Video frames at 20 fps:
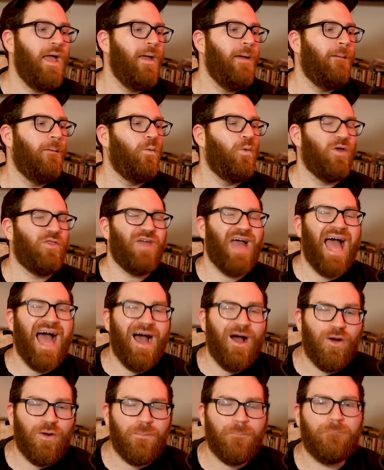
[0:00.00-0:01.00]

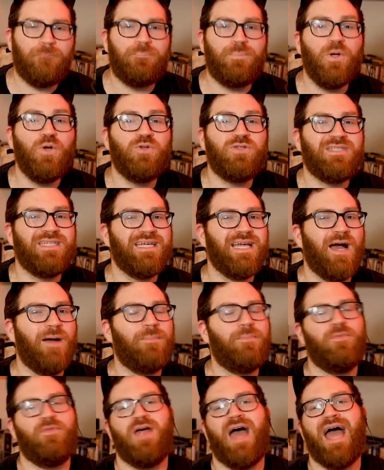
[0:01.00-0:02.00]
without boosting
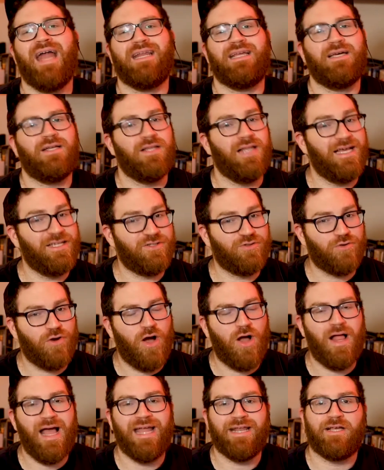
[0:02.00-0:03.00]
up that
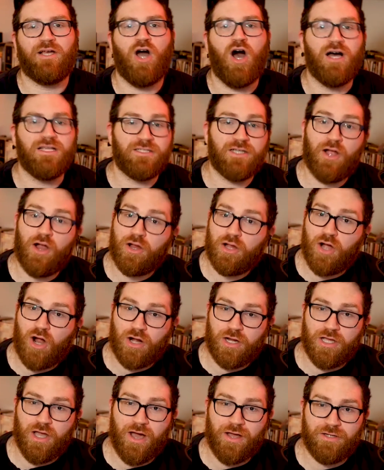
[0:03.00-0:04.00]
cholesterol and causing our
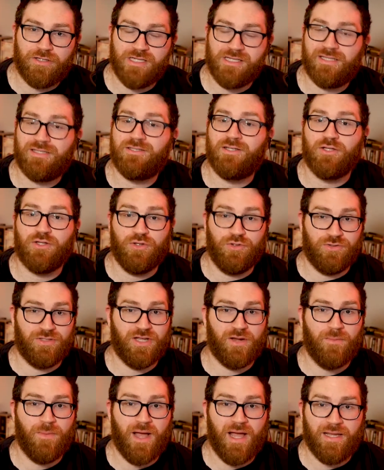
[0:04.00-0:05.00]
cardiologists to lose
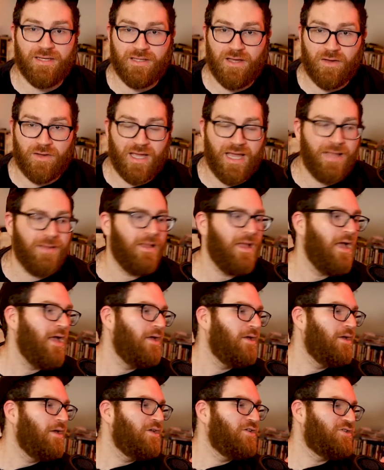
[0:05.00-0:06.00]
their mind, okay?
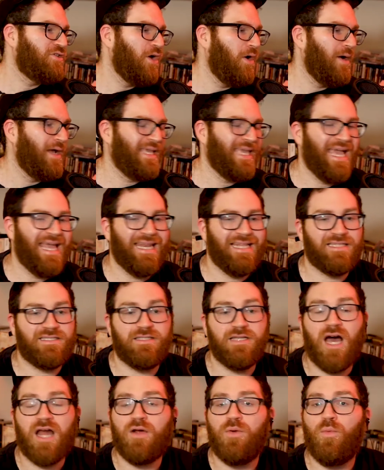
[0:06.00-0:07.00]
So again, it's
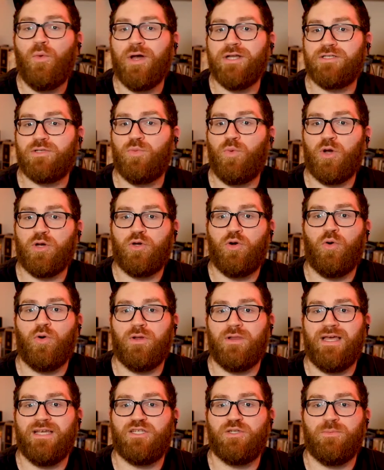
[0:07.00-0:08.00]
not a one-to-one -one
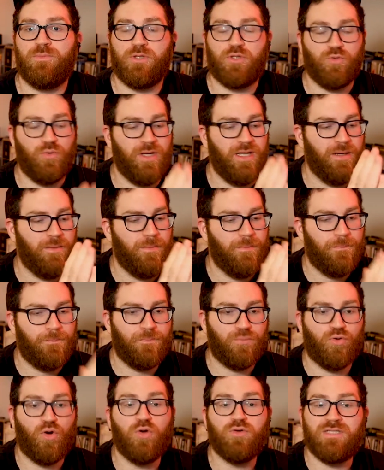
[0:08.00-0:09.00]
correlation between
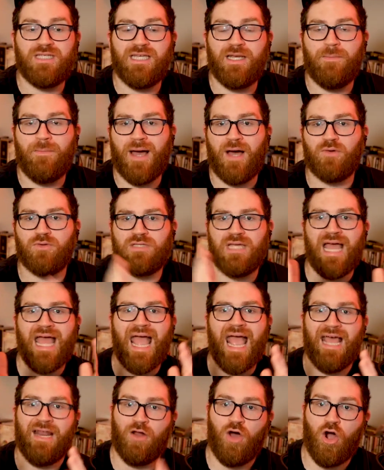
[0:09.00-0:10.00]
protein amount
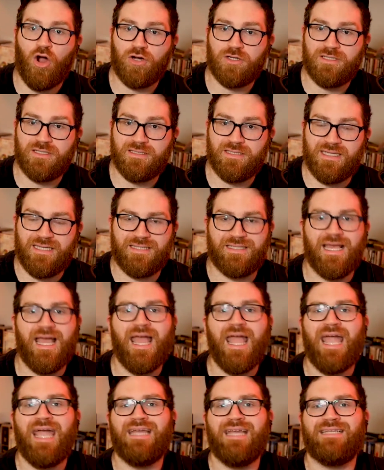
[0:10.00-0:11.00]
and heart disease.
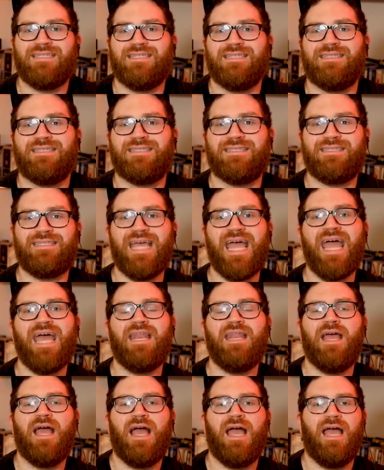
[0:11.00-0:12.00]
It is
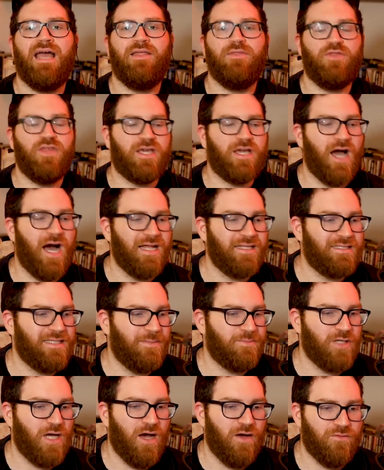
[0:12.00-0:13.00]
instead the
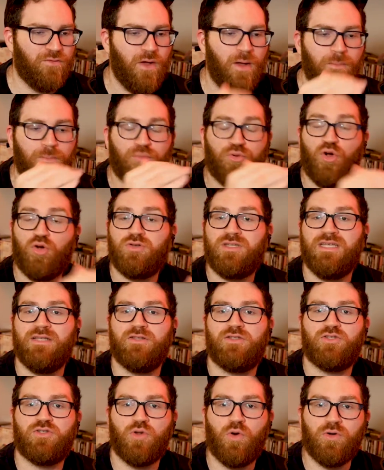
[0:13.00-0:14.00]
concept of protein
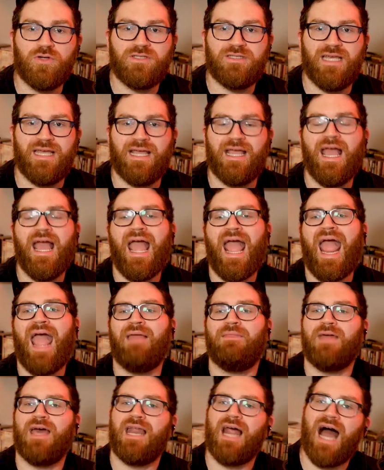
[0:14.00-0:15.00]
sourcing
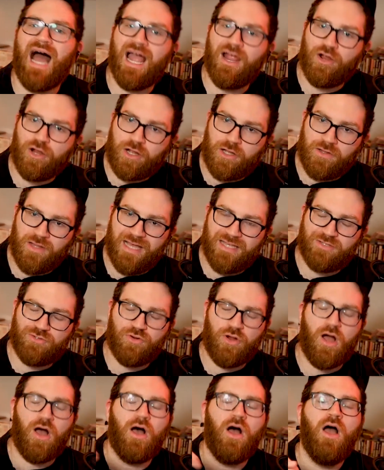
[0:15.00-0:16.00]
and that higher
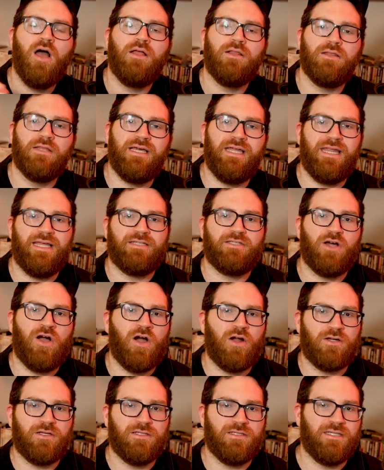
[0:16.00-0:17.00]
cholesterol leading to
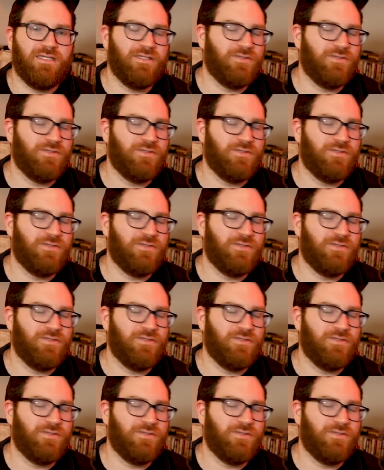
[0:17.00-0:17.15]
heart disease,